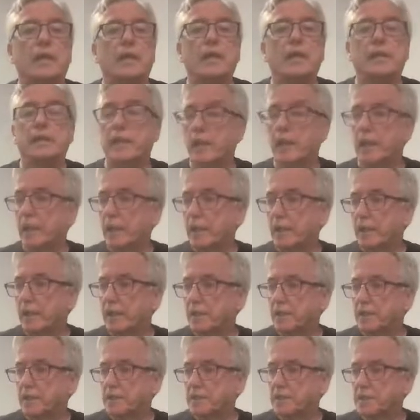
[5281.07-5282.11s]
Yeah,
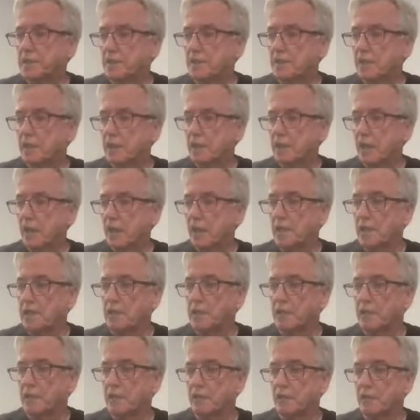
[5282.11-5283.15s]
it is,
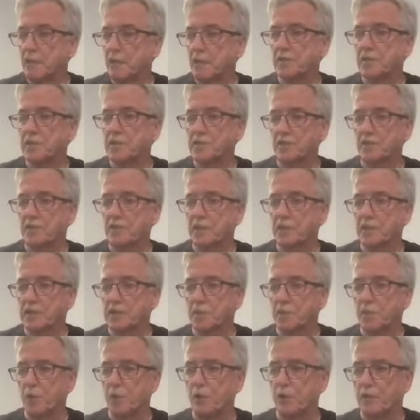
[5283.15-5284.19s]
and it runs really
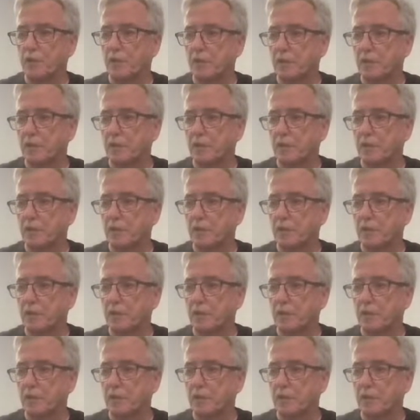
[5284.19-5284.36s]
smooth.